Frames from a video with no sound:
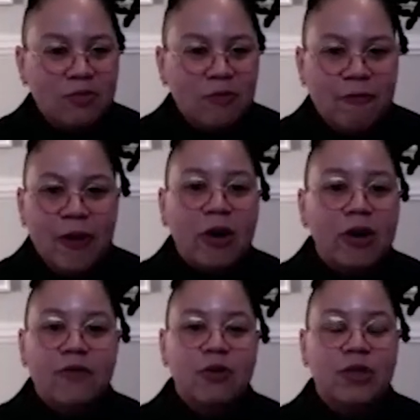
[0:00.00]

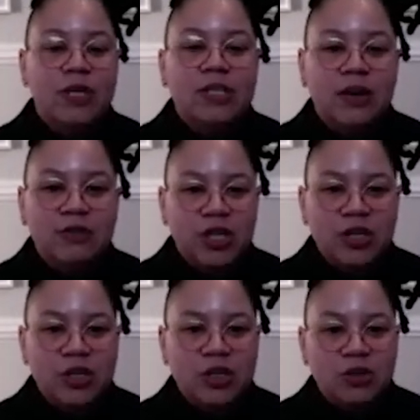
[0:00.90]
very few things have
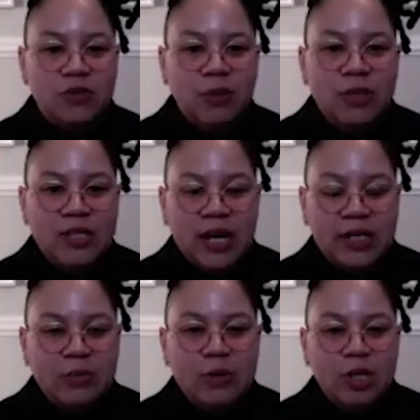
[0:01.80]
changed from this
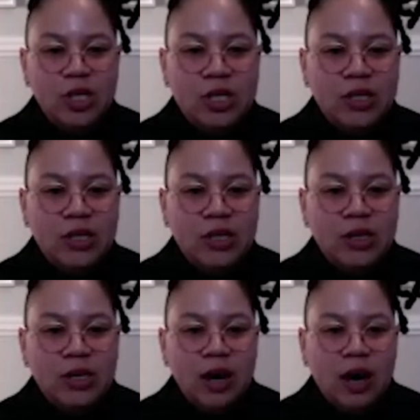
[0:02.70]
exhibition.
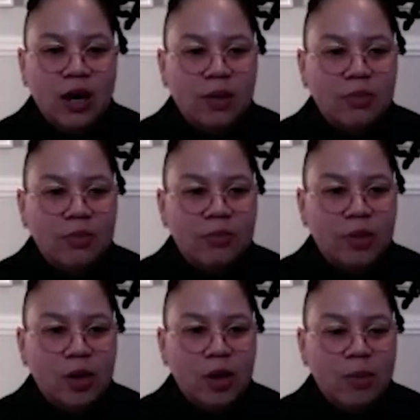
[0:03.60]

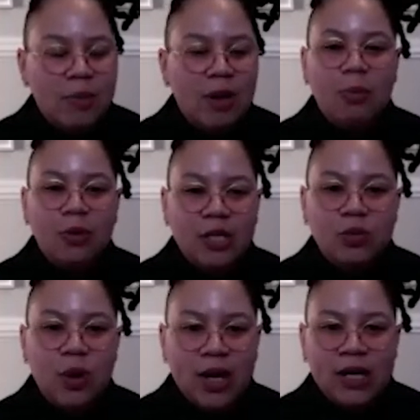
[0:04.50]
Maybe a couple
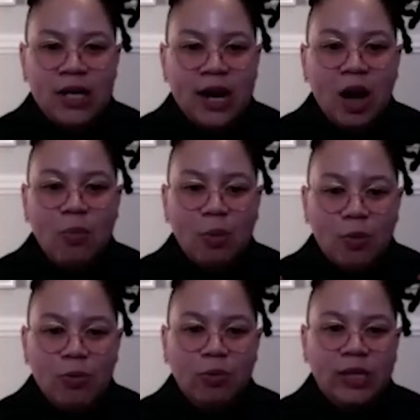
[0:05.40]
things were edited out, but
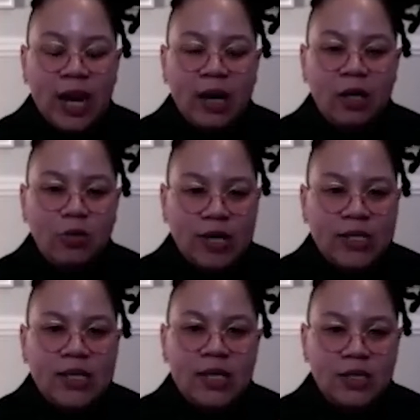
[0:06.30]
we really had a great
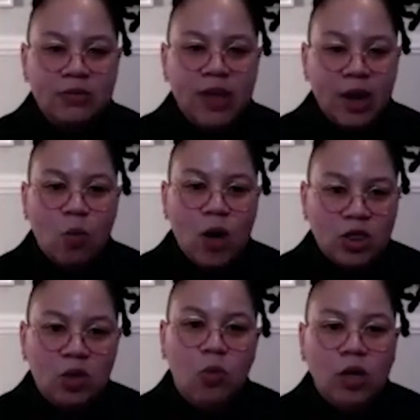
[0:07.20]
sense of like
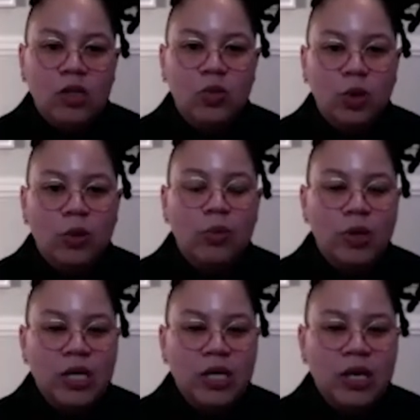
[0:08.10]
what the works were
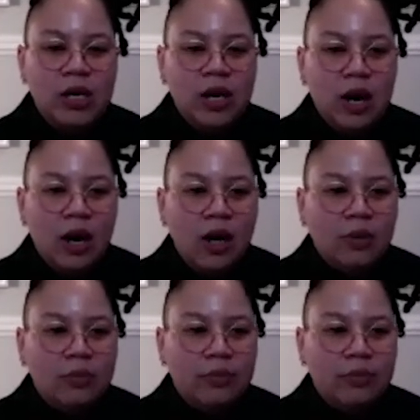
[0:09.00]
pretty
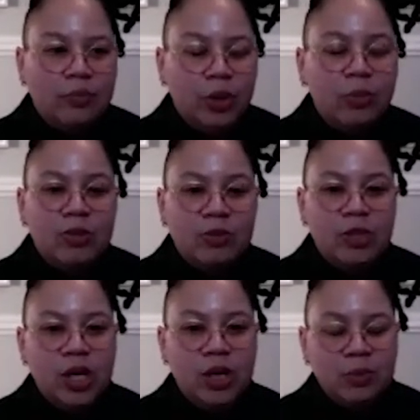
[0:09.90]
much from the
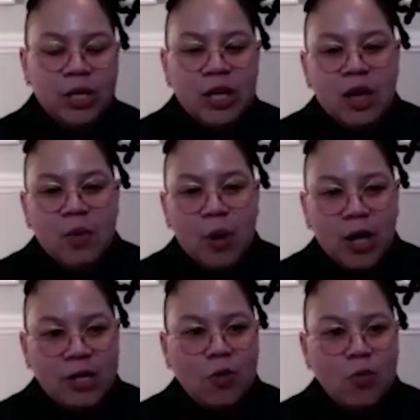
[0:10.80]
jump.
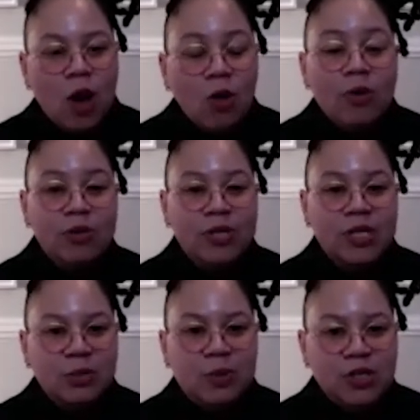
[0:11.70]
But while we were in
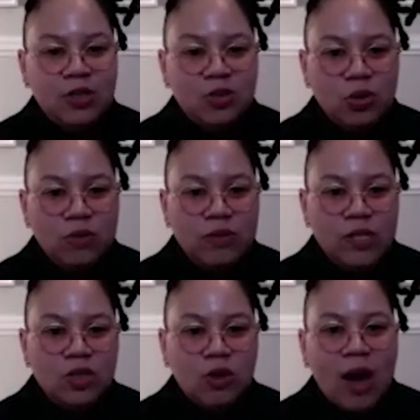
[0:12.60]
this space, you sort of
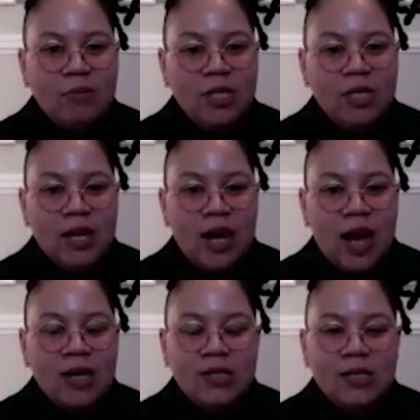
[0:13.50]
described it
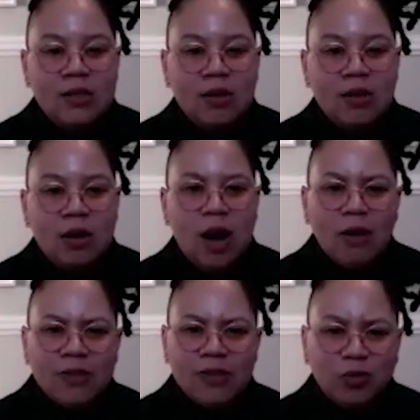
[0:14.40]
as an
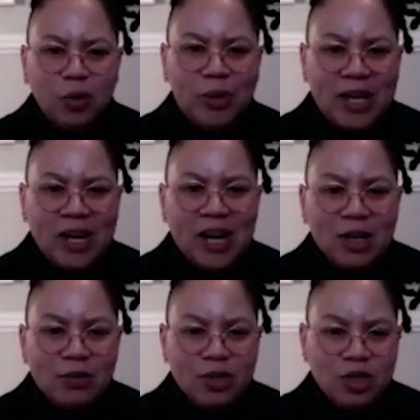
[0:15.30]
office floor plan. And I
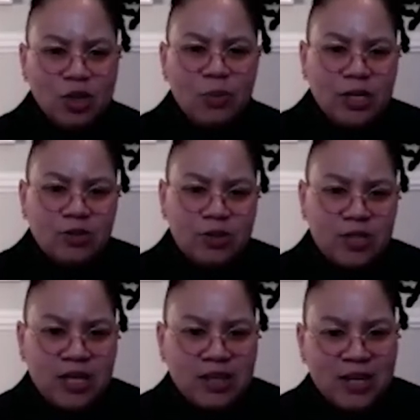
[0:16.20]
thought it was super
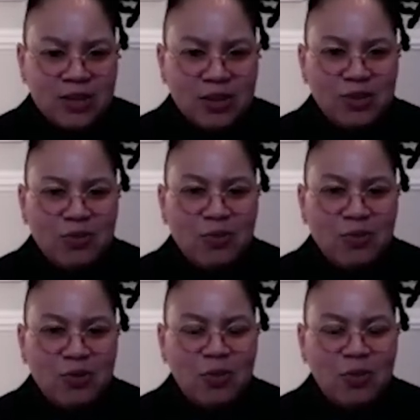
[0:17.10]
interesting that, you know, you